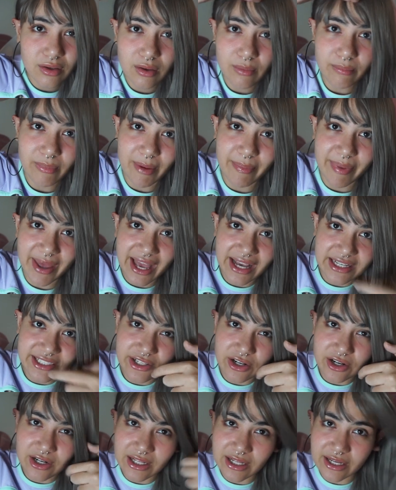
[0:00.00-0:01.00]
my bangs
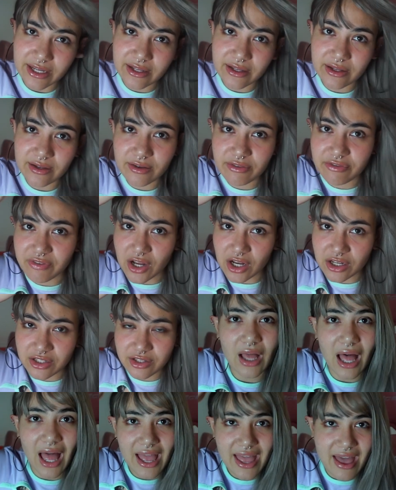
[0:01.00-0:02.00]
are like.
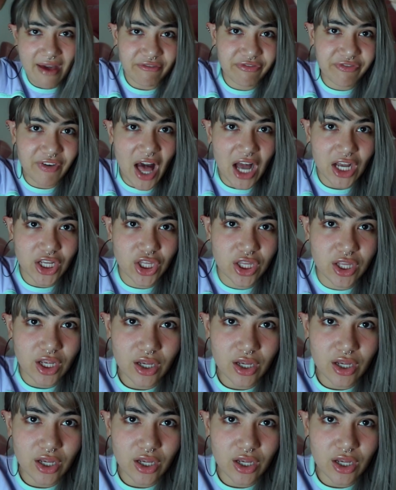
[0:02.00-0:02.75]
I am fucked.